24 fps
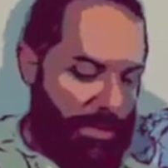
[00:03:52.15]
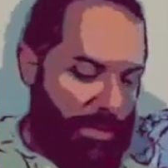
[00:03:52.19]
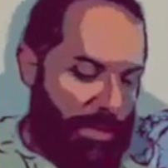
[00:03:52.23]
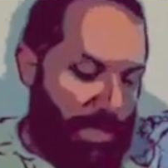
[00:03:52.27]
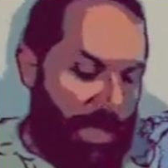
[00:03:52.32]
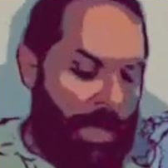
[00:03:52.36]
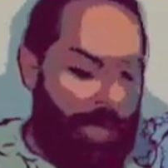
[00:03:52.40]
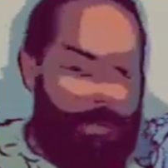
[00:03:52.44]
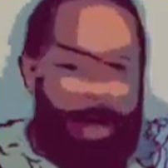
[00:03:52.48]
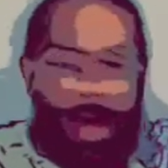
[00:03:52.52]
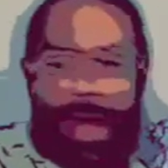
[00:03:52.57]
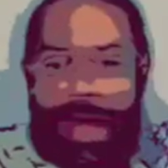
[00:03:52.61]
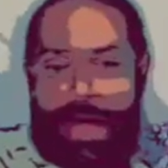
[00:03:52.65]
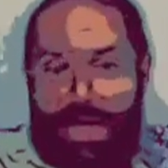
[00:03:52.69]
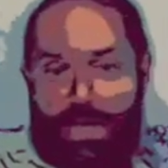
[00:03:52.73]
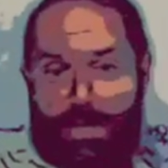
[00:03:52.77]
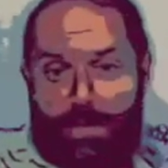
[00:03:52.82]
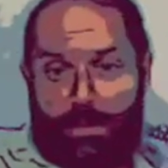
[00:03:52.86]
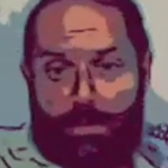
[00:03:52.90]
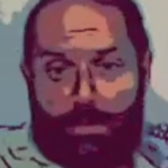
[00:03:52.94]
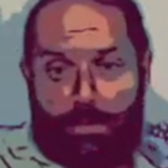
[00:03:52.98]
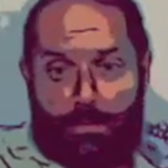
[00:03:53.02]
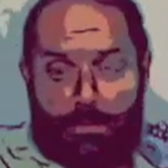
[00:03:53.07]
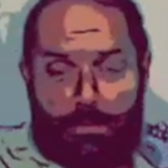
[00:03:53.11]
Am
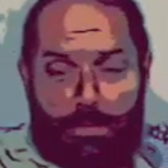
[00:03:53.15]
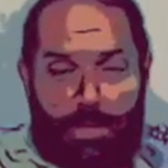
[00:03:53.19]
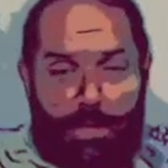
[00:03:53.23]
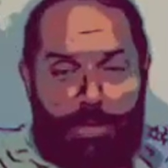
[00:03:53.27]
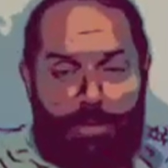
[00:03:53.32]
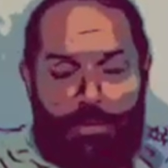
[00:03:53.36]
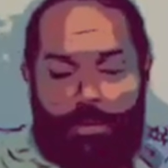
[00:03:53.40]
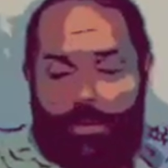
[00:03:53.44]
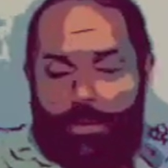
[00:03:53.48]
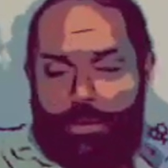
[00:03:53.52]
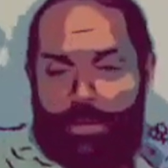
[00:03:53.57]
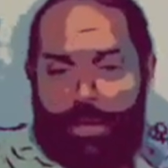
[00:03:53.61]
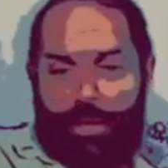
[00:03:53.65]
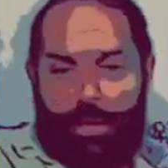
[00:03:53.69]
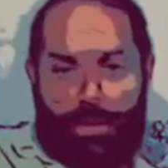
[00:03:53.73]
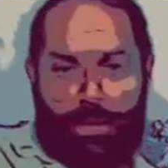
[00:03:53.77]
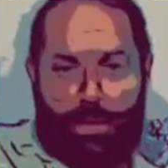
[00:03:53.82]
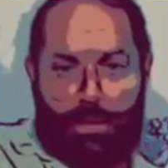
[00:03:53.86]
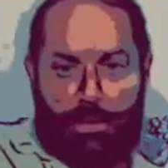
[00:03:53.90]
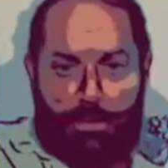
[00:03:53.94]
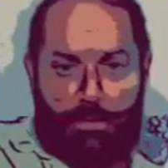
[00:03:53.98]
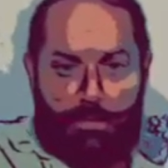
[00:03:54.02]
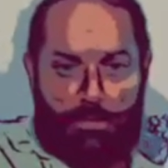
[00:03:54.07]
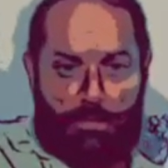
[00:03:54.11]
I even
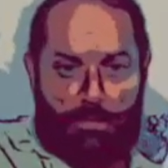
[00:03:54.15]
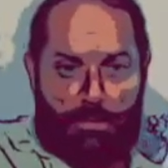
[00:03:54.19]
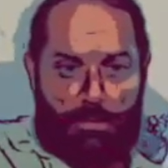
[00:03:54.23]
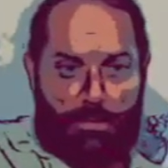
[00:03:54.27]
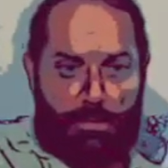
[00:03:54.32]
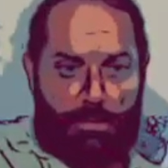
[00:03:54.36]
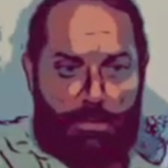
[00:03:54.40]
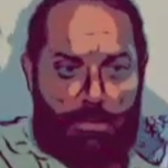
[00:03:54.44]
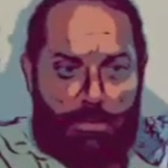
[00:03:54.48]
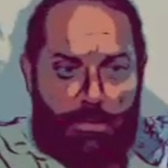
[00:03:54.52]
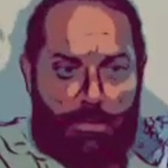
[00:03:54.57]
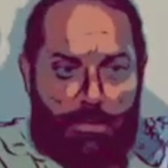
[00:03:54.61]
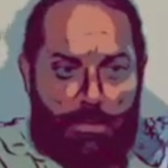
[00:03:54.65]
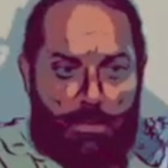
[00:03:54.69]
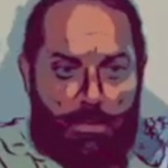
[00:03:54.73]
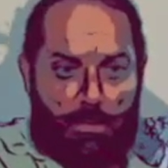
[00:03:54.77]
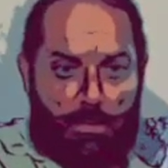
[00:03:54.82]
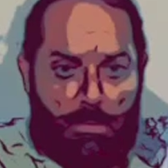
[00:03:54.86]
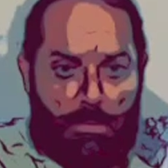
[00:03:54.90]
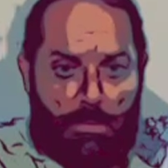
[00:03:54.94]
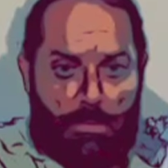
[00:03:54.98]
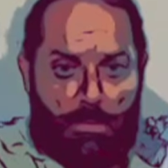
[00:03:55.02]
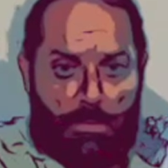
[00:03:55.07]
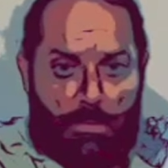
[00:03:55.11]
thinking?
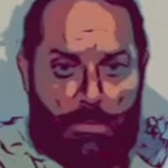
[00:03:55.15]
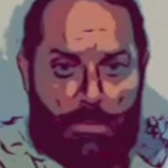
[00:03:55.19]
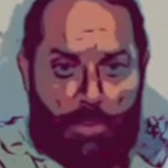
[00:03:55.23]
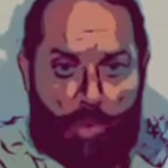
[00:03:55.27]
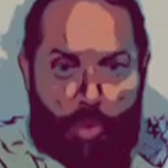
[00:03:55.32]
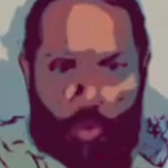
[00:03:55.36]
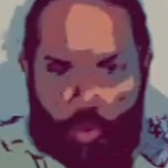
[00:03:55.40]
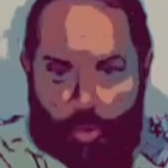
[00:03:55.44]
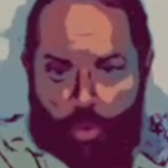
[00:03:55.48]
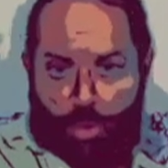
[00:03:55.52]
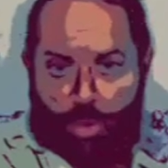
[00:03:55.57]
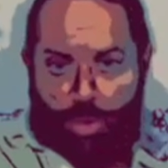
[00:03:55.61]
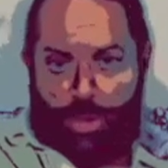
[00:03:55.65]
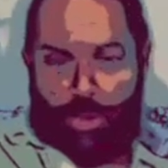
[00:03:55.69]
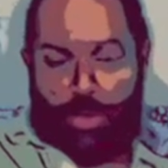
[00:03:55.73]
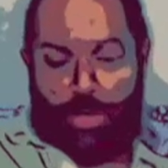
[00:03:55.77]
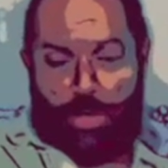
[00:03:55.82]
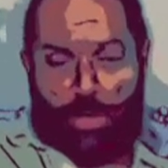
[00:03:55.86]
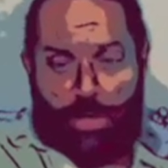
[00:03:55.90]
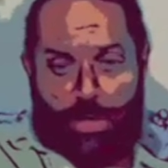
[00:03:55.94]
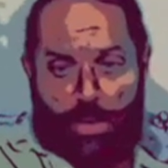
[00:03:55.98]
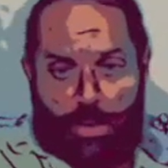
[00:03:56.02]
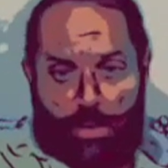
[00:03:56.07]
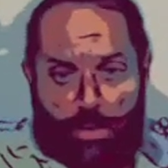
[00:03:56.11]
Who is
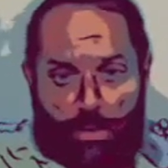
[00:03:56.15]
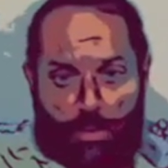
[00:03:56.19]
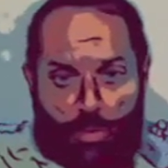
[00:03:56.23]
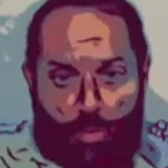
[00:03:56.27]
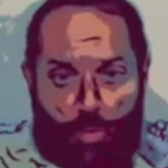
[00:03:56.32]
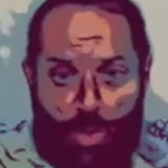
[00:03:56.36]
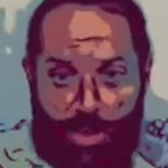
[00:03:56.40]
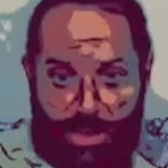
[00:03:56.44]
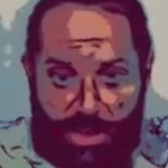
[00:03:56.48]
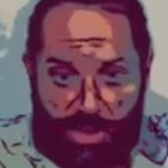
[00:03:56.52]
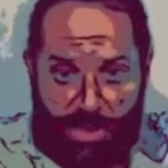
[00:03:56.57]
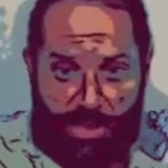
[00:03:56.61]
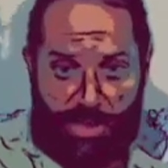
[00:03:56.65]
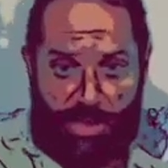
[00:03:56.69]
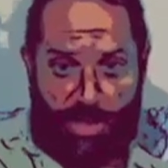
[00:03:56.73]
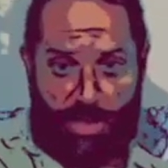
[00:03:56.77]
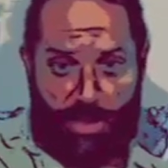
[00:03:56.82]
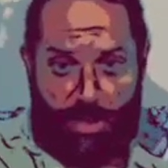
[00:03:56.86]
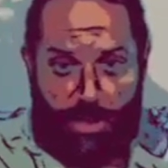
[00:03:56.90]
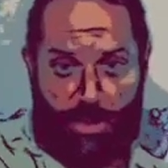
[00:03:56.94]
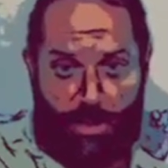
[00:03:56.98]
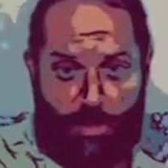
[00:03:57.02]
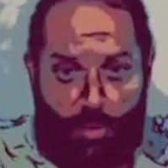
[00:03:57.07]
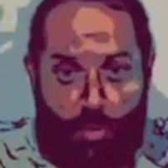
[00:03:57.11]
thinking? What is
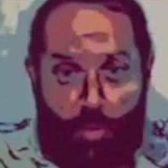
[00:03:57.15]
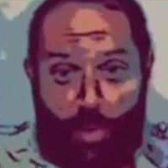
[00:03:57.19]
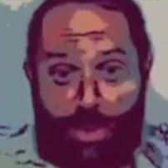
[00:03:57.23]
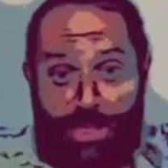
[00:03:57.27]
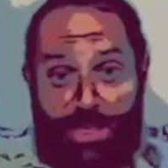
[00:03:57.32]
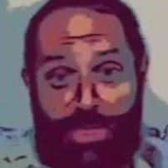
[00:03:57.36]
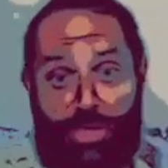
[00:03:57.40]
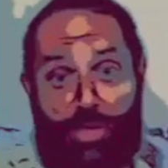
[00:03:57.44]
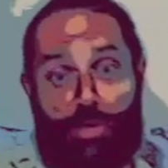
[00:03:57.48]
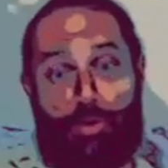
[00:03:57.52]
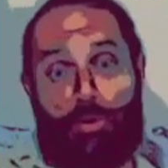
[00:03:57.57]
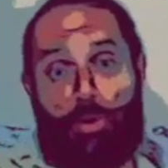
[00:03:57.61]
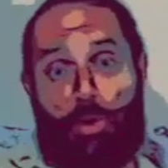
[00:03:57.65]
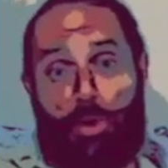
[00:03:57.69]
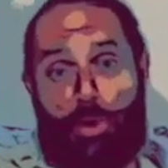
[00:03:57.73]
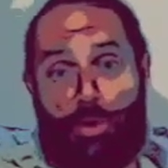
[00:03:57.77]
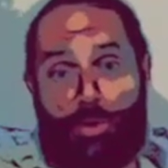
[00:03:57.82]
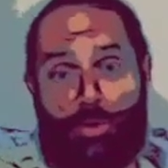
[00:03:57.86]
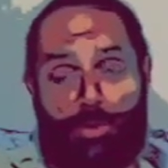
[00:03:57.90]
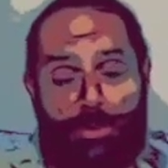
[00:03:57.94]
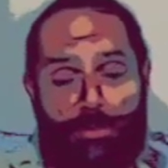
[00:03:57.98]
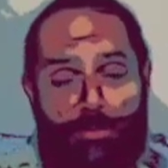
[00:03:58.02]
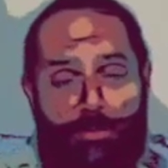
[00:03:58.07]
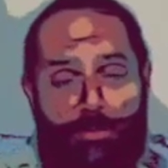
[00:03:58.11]
thinking? What is thought?